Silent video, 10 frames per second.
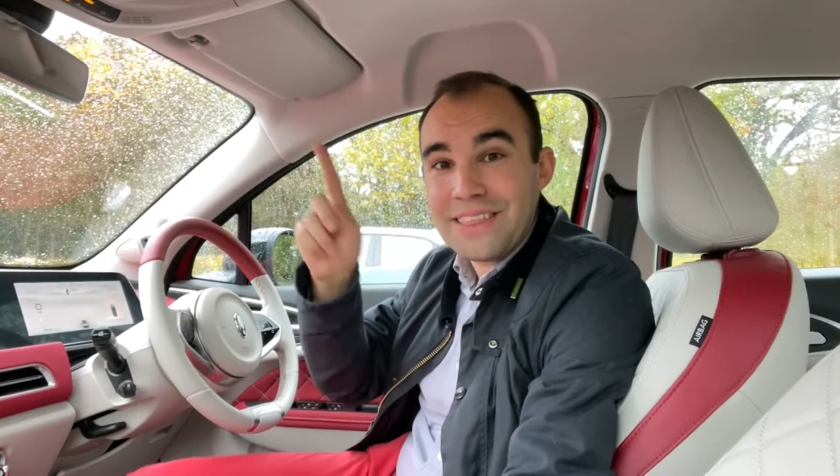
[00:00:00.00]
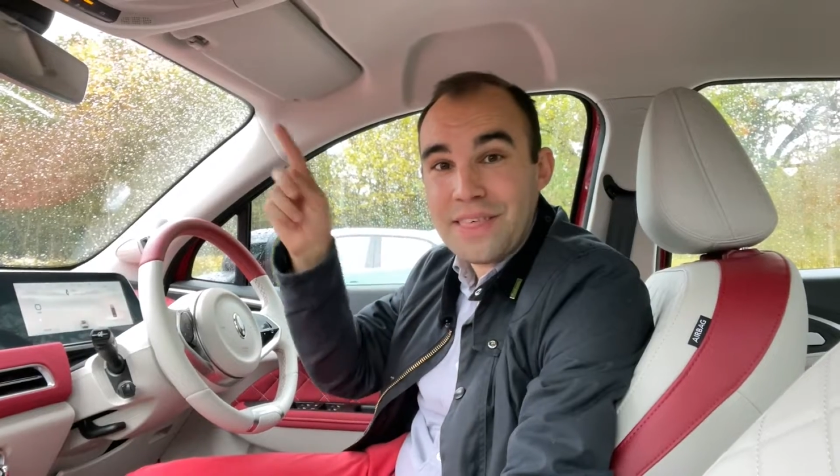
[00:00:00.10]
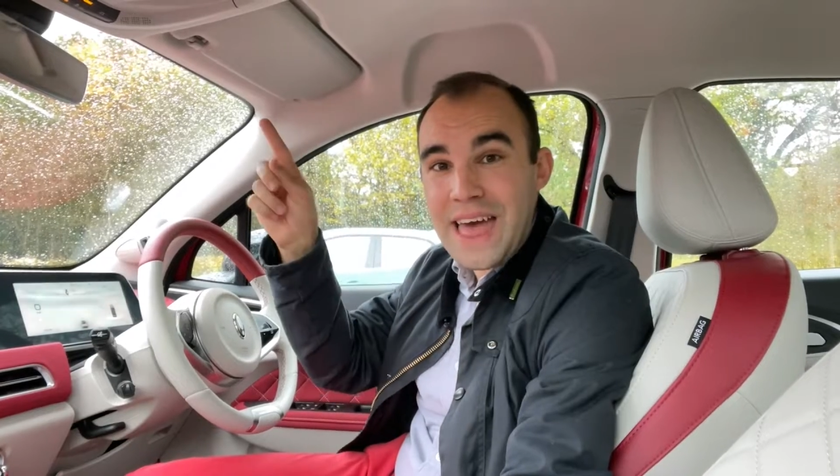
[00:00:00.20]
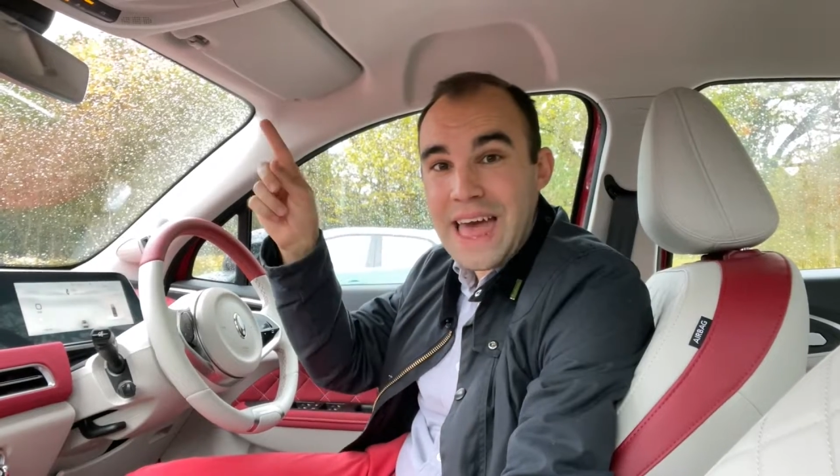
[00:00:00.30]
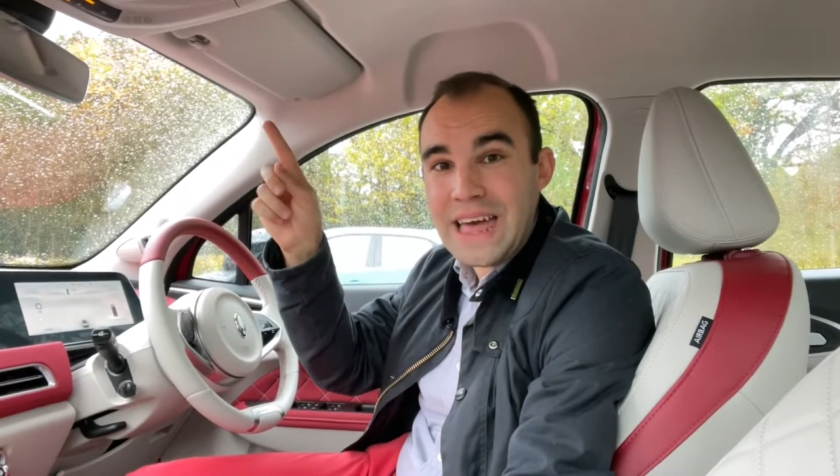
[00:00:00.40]

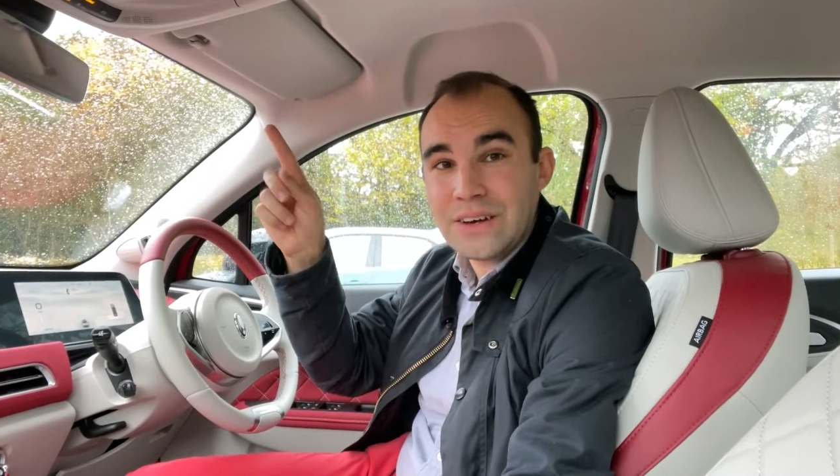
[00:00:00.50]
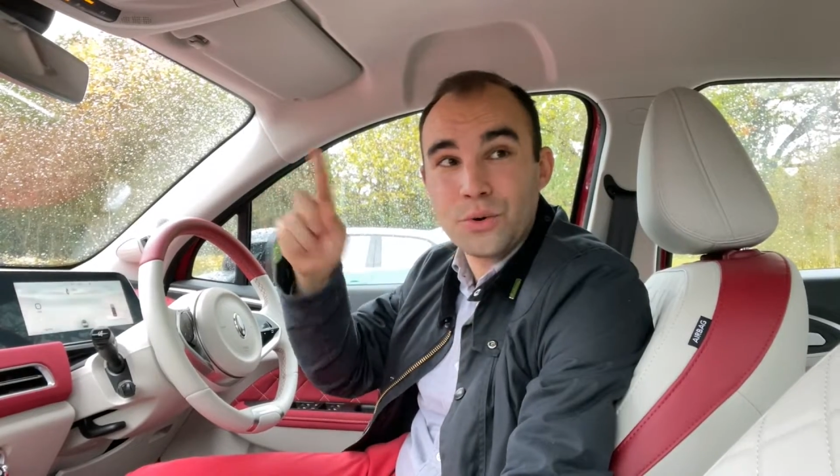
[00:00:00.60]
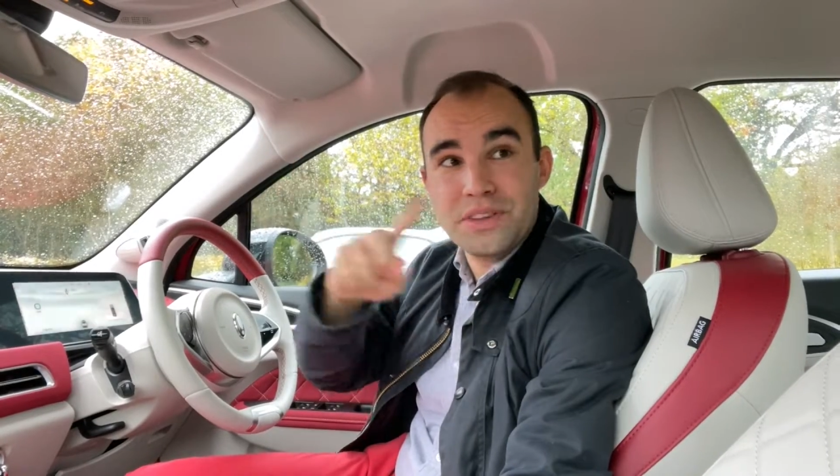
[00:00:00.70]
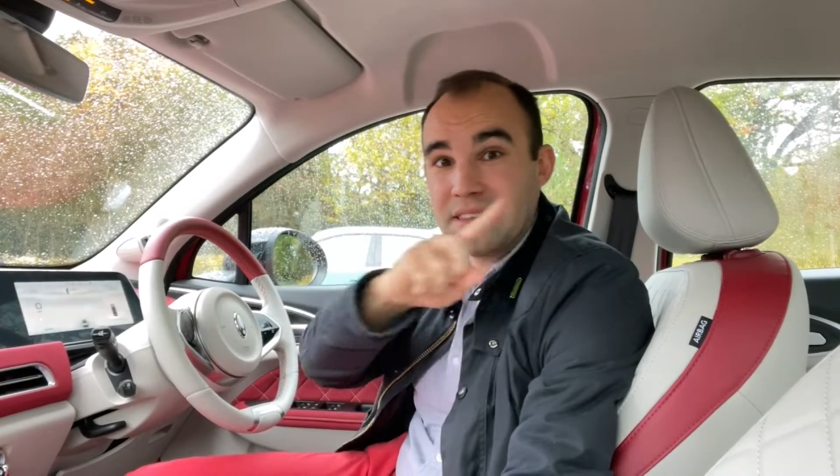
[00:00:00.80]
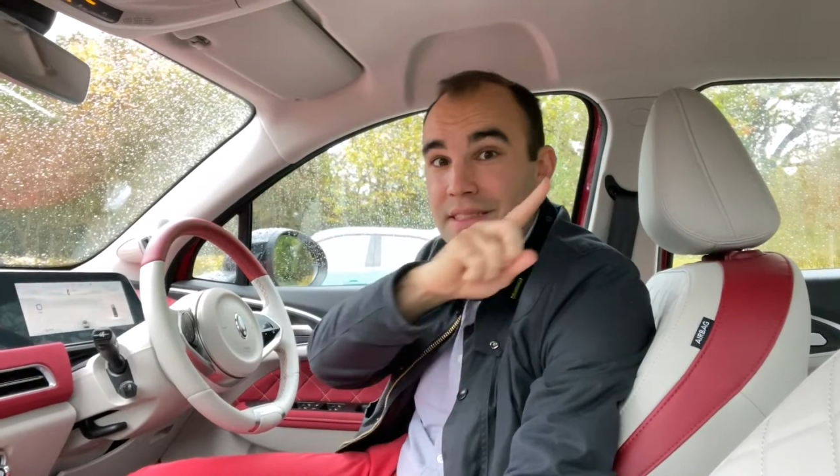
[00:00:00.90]
there, or
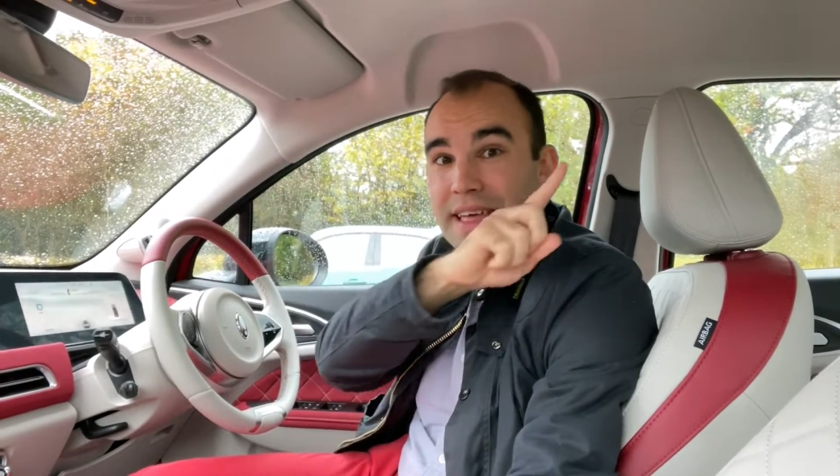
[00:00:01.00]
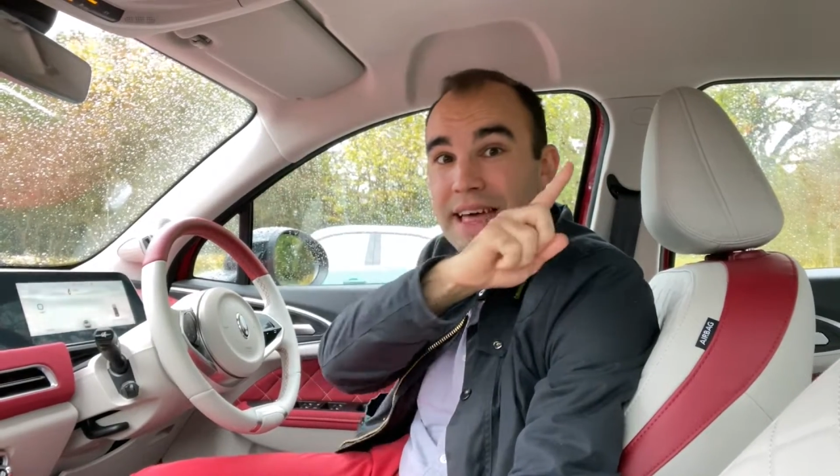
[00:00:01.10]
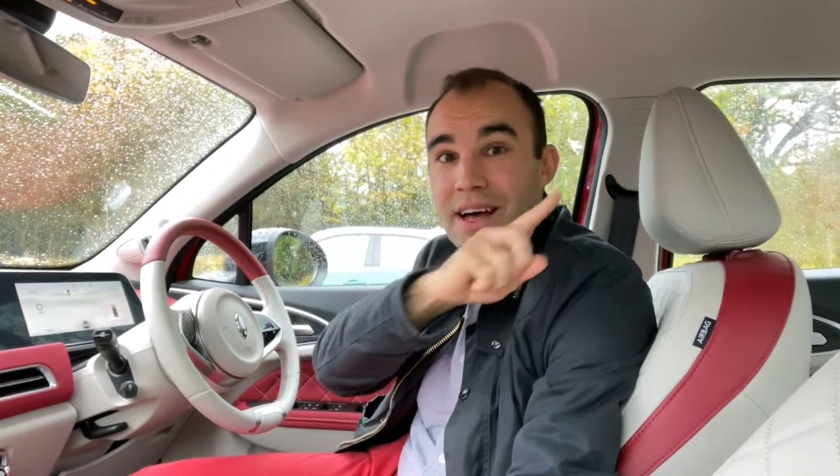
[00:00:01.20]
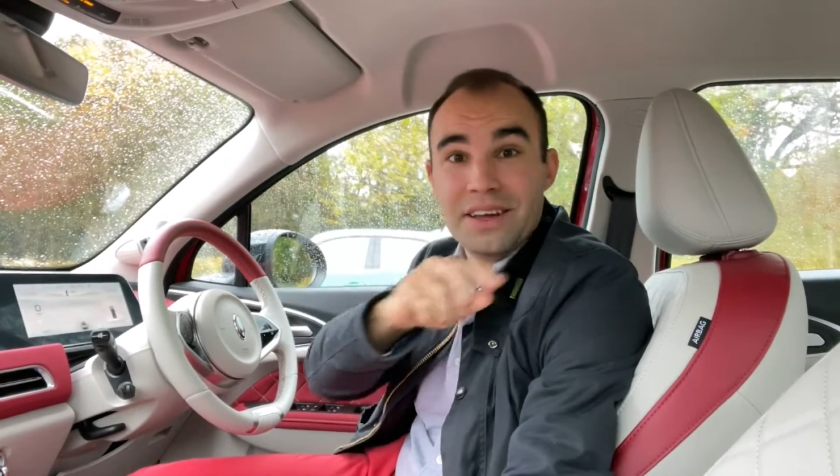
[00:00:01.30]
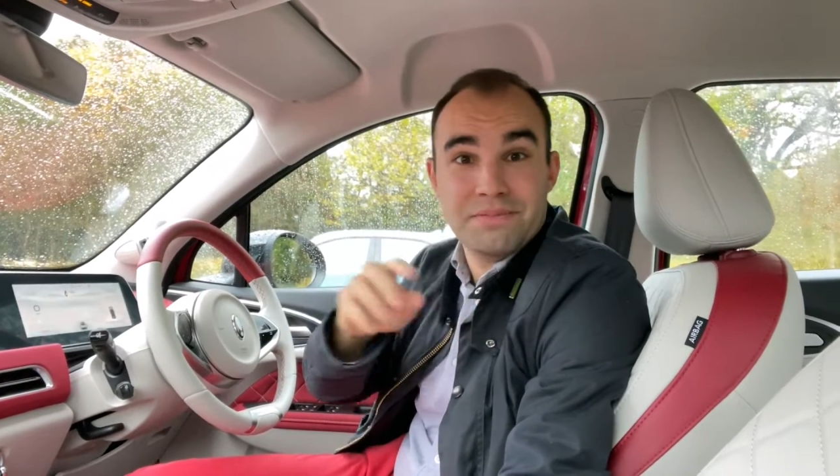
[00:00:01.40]
is it
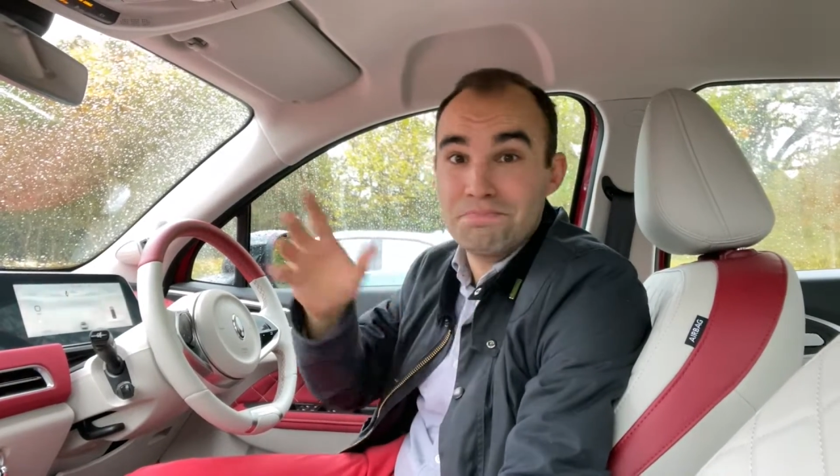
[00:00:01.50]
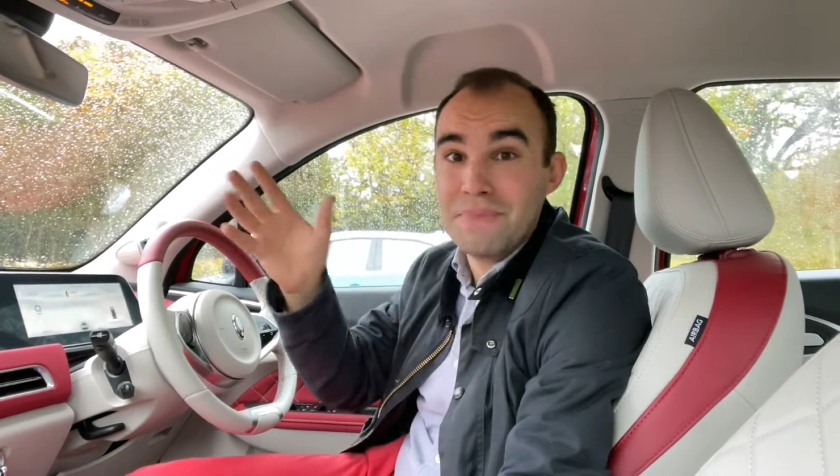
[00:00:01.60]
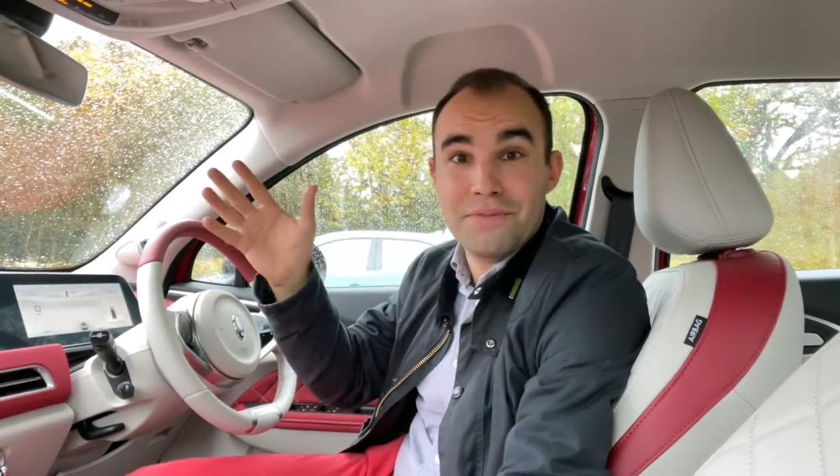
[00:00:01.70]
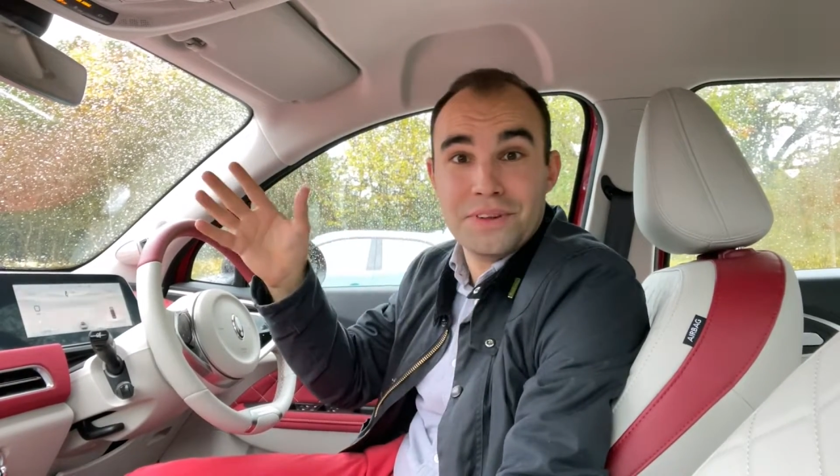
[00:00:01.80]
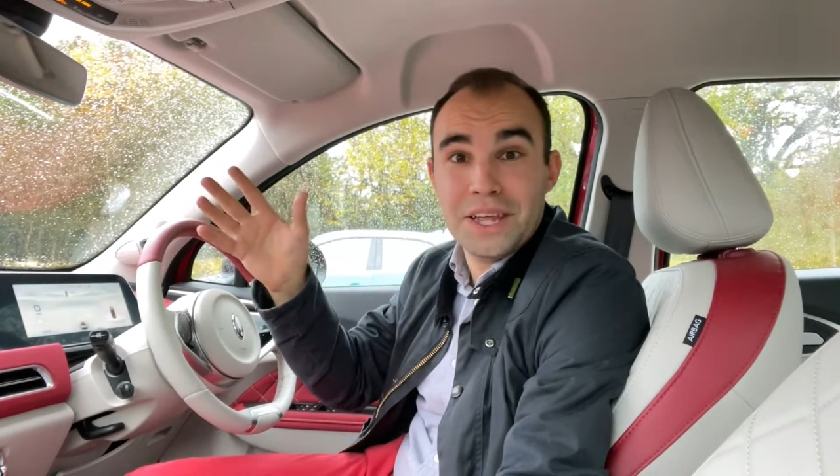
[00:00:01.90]
there? I
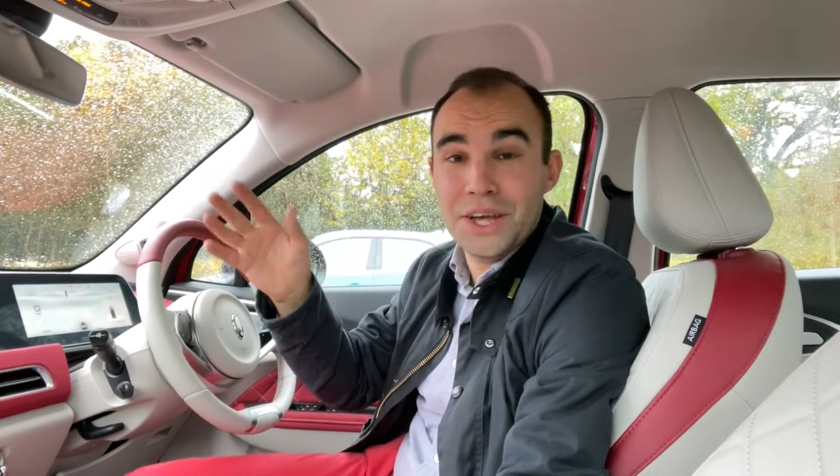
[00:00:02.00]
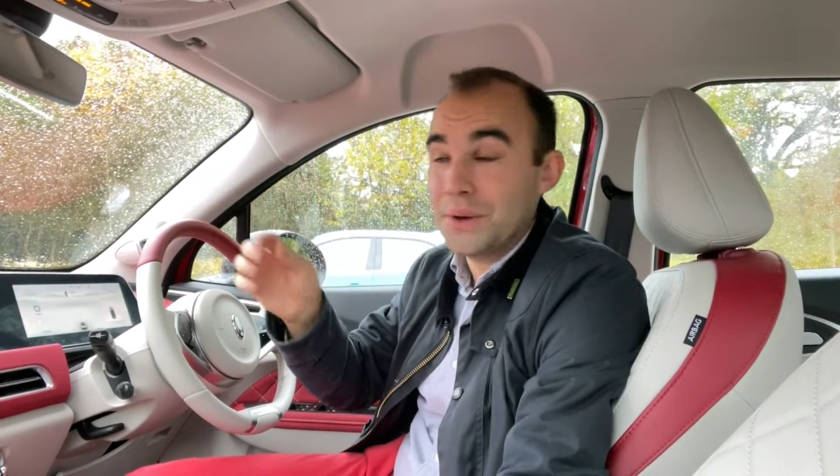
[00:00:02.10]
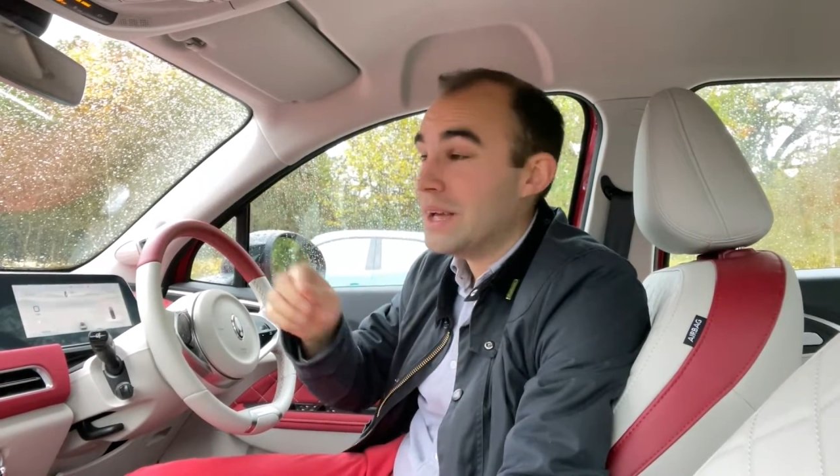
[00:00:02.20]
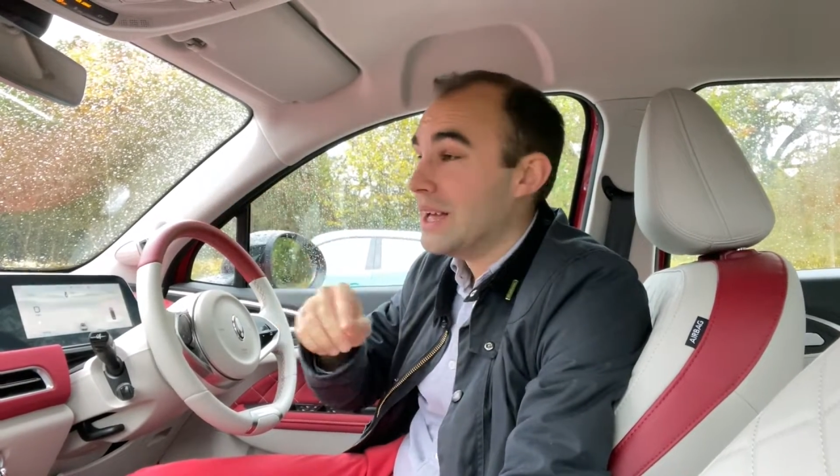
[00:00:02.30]
never know.